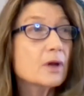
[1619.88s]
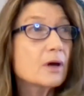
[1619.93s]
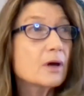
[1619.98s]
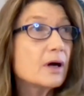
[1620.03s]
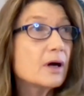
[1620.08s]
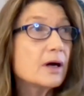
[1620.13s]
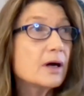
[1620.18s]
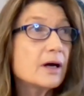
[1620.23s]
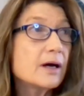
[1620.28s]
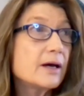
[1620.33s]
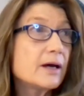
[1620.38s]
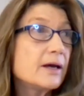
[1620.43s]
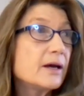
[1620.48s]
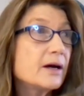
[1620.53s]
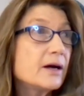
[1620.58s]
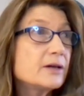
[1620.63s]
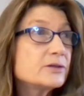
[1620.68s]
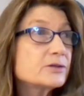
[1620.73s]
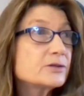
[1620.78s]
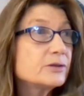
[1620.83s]

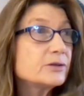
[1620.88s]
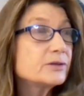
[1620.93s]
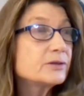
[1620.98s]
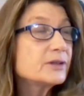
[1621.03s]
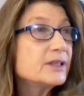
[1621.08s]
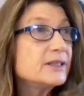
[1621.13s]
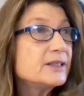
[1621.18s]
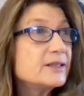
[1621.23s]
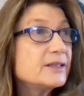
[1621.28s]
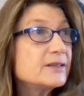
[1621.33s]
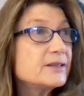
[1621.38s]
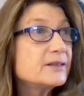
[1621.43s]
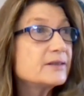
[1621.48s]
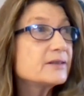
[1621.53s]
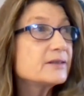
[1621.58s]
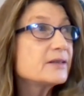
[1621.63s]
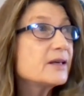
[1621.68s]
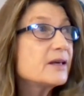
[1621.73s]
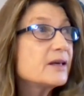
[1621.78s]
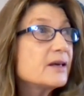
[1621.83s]
I certainly
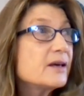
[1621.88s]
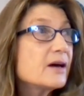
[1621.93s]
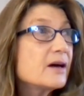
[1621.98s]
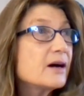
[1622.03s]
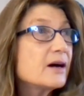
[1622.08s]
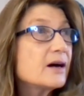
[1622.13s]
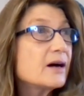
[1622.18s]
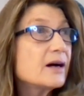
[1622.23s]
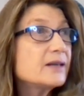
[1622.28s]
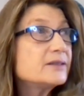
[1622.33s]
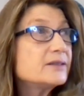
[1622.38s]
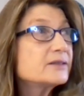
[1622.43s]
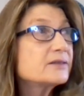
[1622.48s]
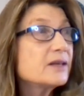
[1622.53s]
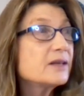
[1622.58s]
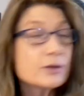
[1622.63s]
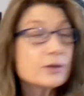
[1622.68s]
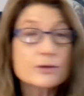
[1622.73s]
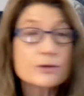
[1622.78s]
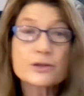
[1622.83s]
didn't. I just let her